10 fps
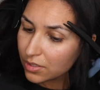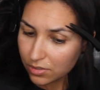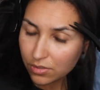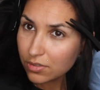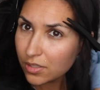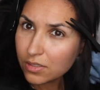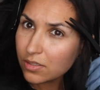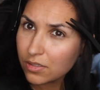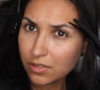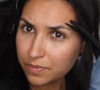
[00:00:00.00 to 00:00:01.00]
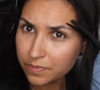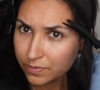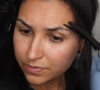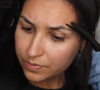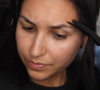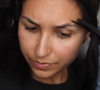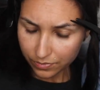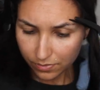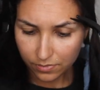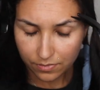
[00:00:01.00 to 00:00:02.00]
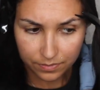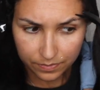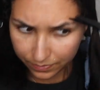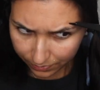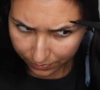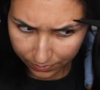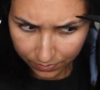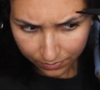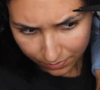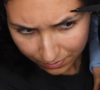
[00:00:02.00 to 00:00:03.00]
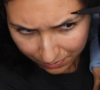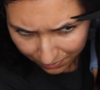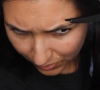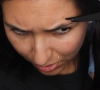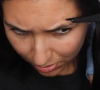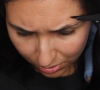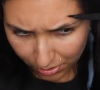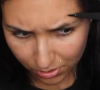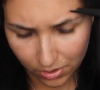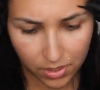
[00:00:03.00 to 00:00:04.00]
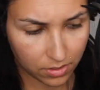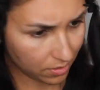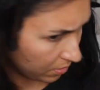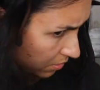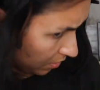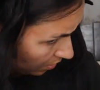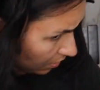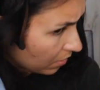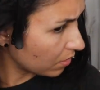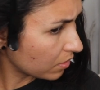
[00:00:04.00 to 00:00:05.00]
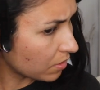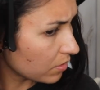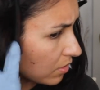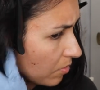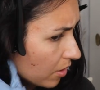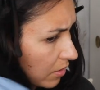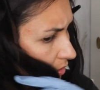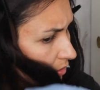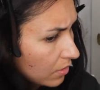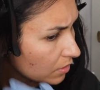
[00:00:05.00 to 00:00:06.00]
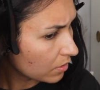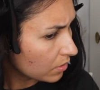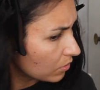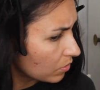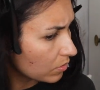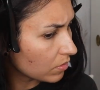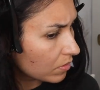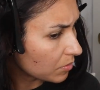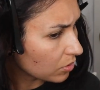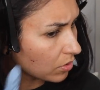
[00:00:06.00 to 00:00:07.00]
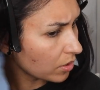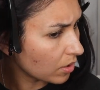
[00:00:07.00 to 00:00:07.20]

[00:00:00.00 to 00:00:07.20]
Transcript: Guys, remember, you don't have to stress out about this. If the lines aren't completely perfect when you part them, it's totally fine.